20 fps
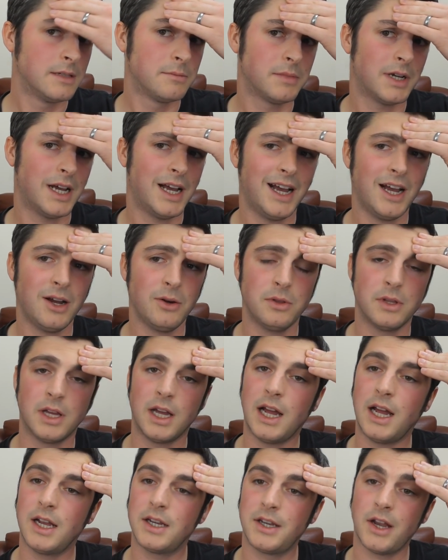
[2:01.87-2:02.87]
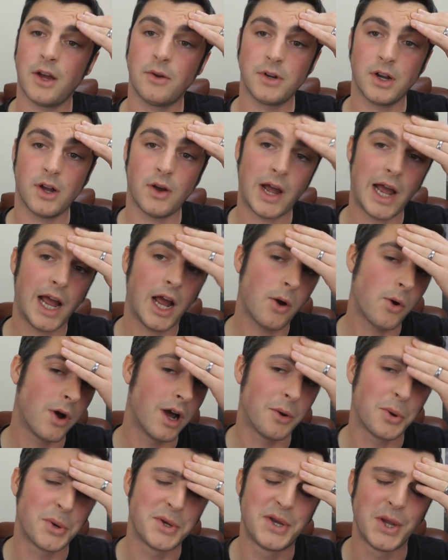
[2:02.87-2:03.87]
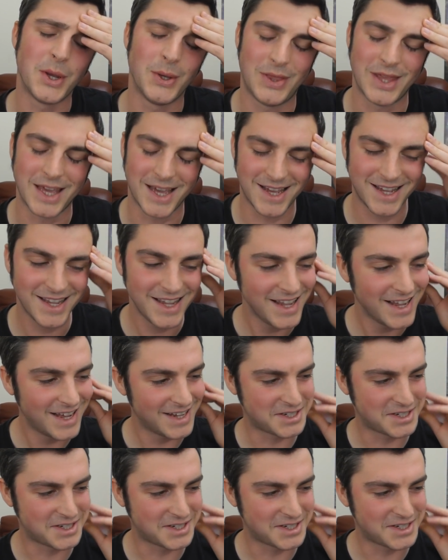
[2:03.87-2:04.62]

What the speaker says: But I don't know how I would do that.